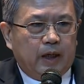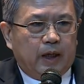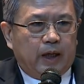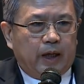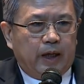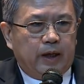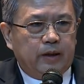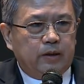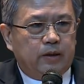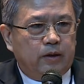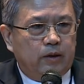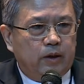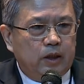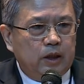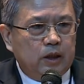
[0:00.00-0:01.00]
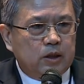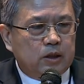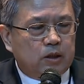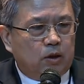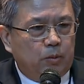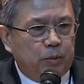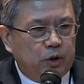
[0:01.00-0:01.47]
And this
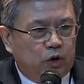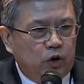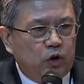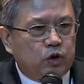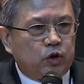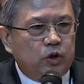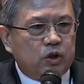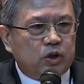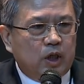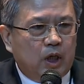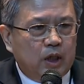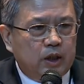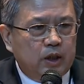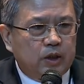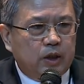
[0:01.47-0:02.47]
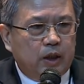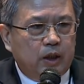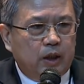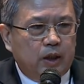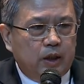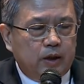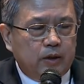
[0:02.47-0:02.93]
competition started
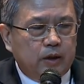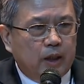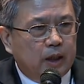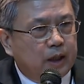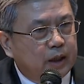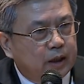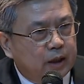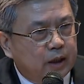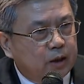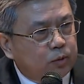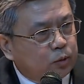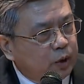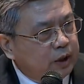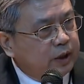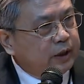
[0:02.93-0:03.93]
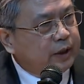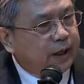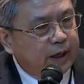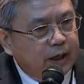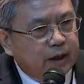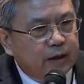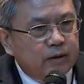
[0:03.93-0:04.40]
in
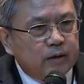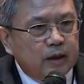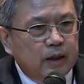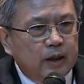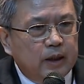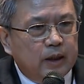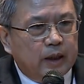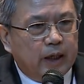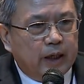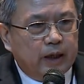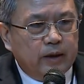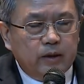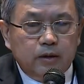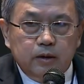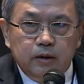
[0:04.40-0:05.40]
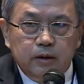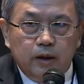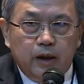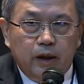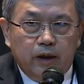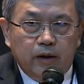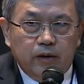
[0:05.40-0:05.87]
2010, and
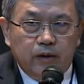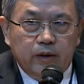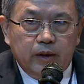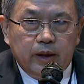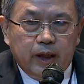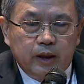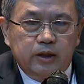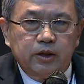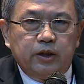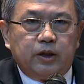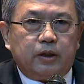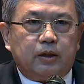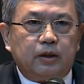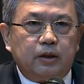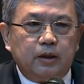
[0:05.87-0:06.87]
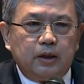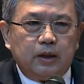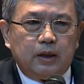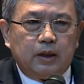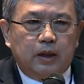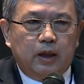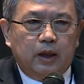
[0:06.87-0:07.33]
in that year,
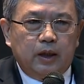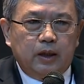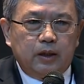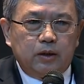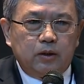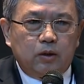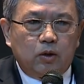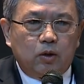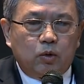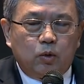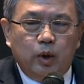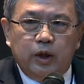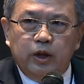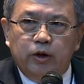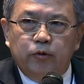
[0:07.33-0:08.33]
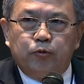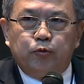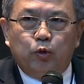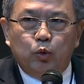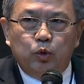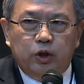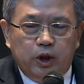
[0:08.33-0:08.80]
in
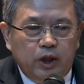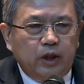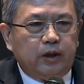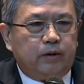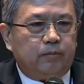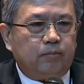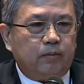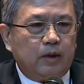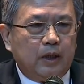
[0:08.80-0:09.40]
2014,